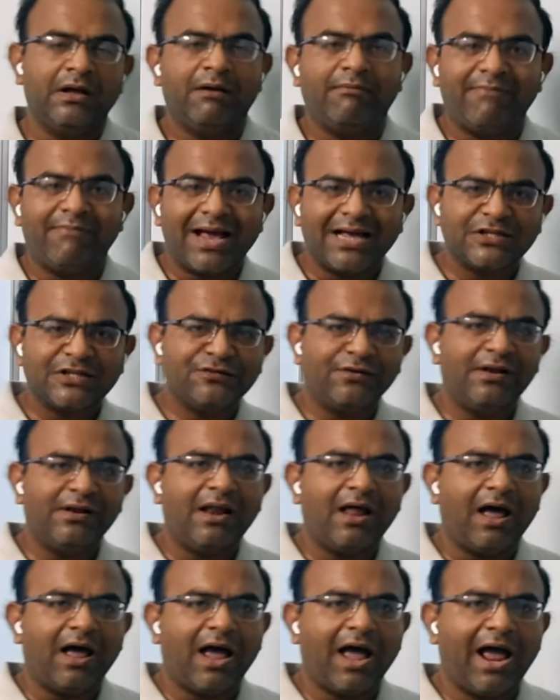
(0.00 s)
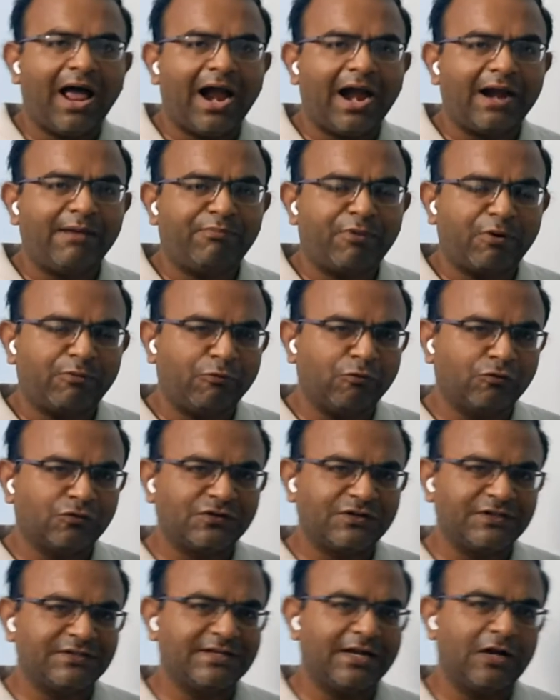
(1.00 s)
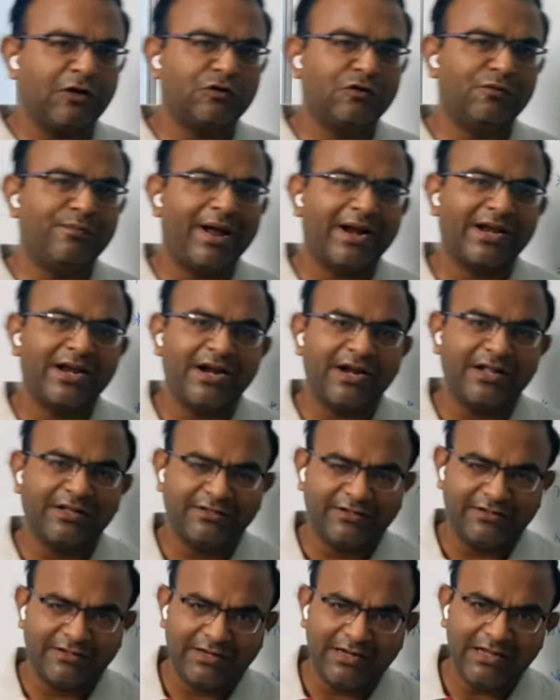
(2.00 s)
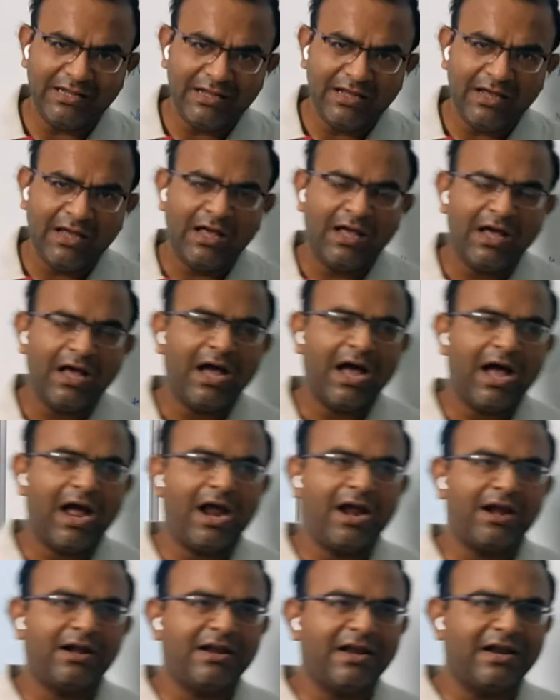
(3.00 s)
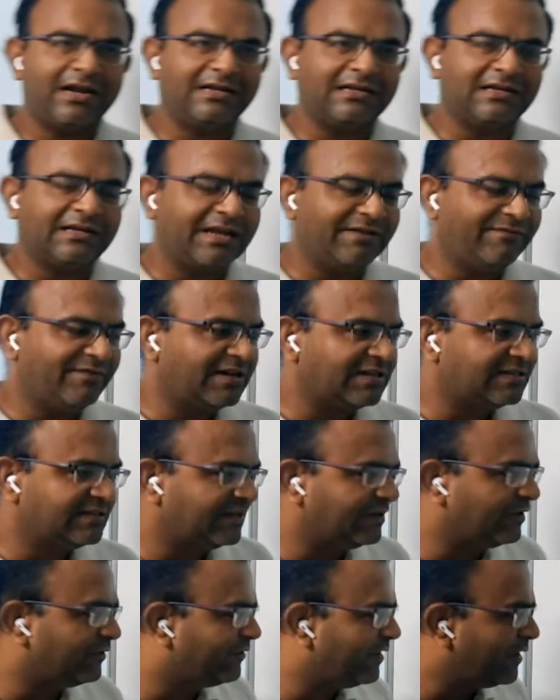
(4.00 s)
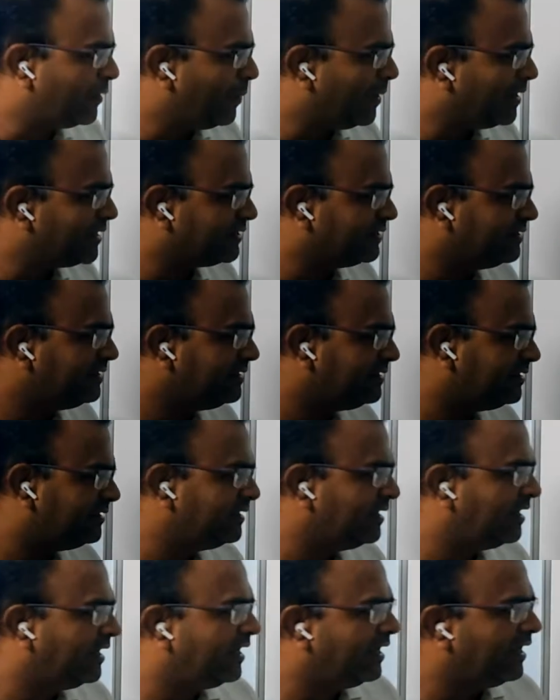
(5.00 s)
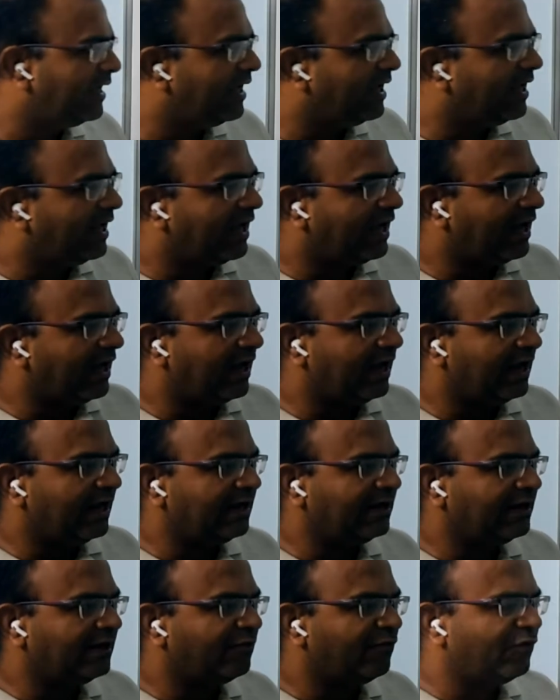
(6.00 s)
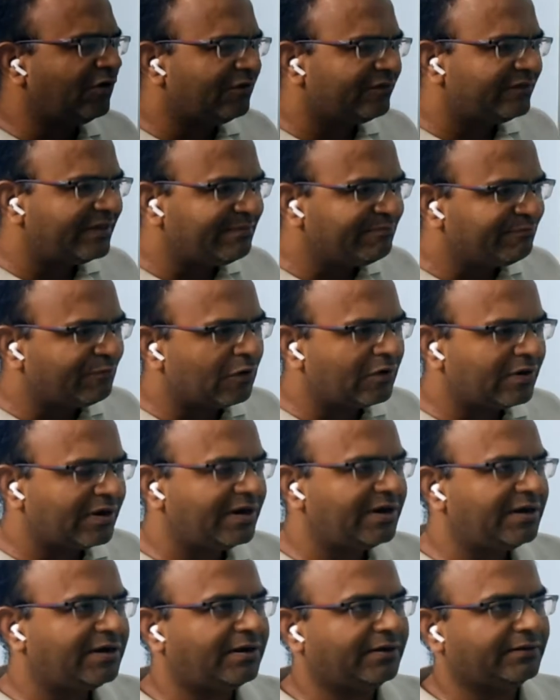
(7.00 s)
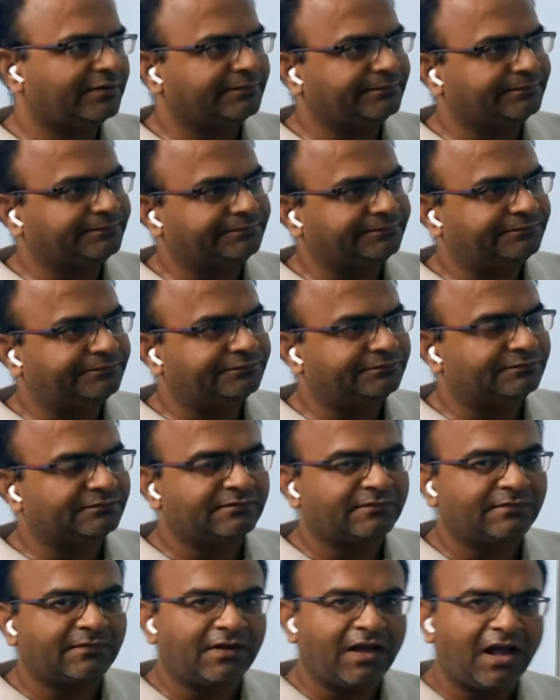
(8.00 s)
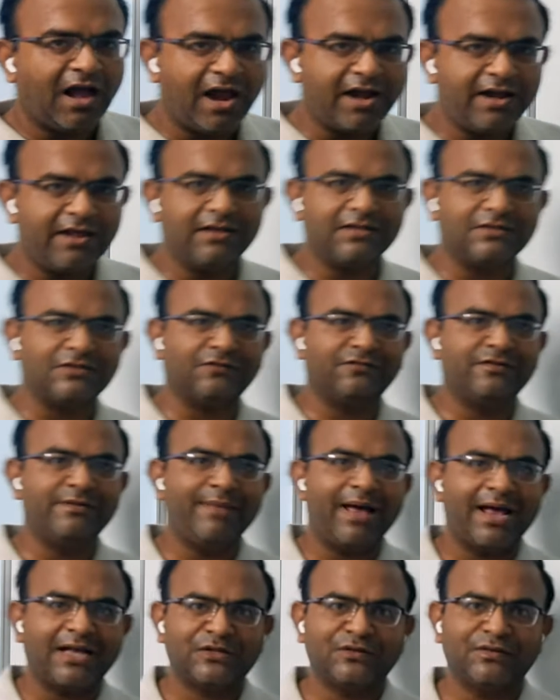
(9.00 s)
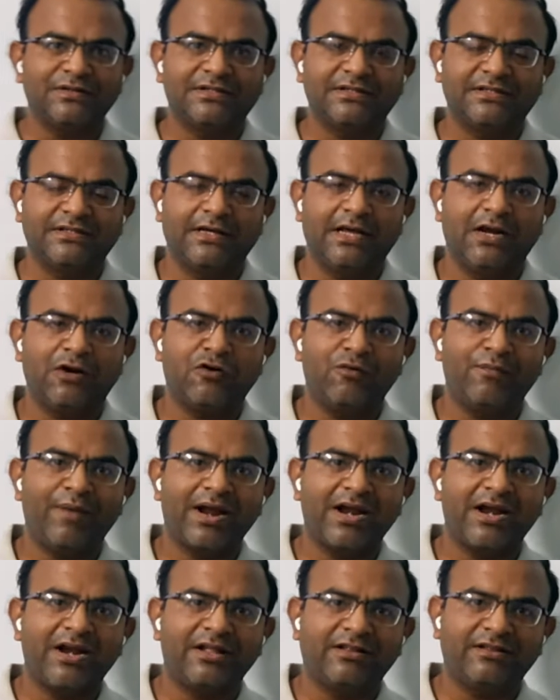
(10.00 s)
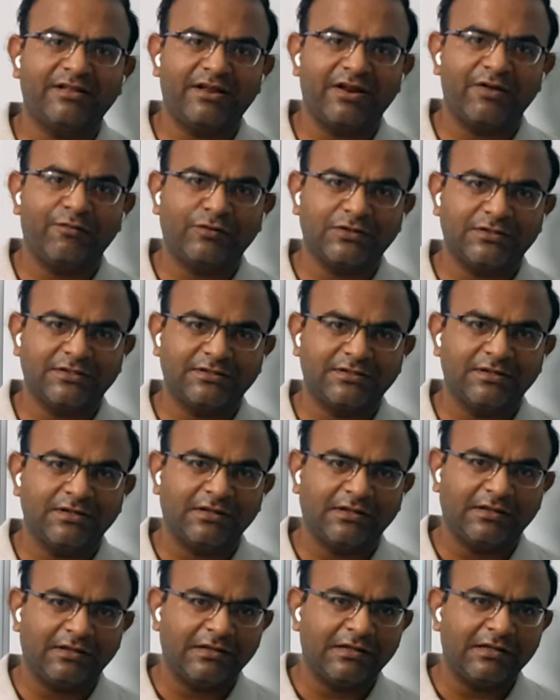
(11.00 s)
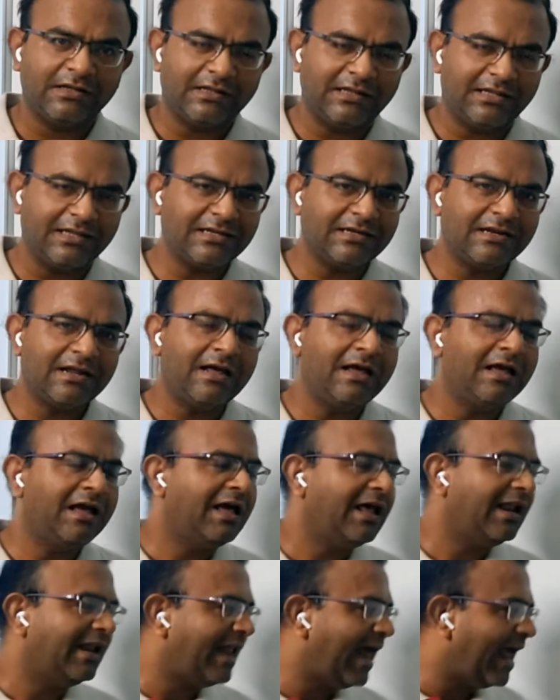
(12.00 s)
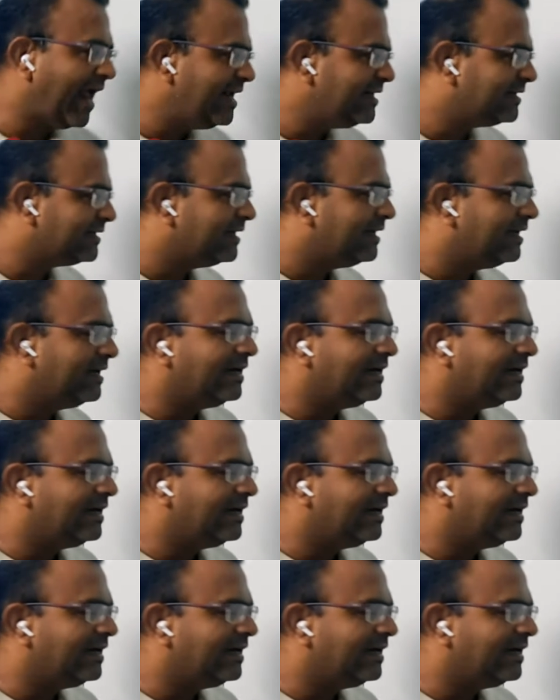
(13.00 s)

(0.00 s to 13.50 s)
Maxwell had proposed his electromagnetic theory and he had given a set of equations, and one of the important ideas of the Maxwell's electromagnetic theory was the light